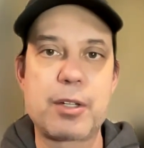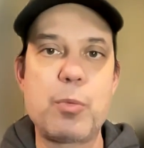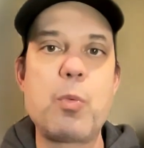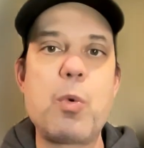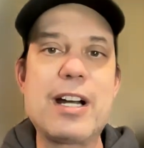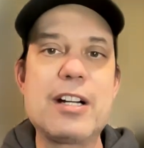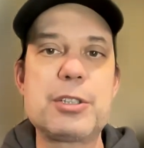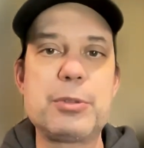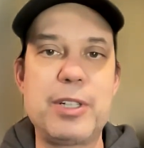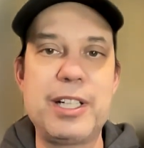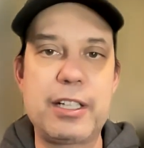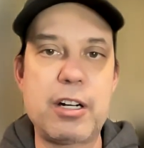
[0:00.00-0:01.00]
where do
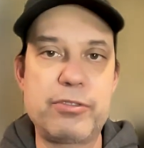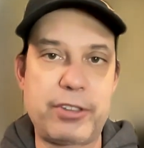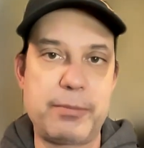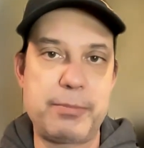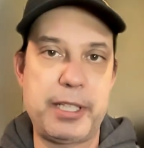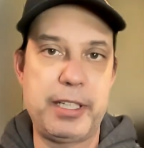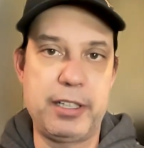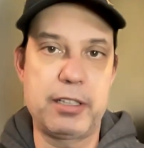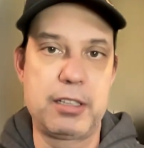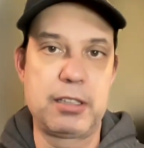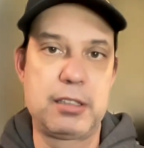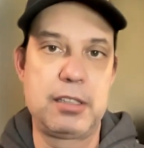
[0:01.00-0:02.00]
we go from here?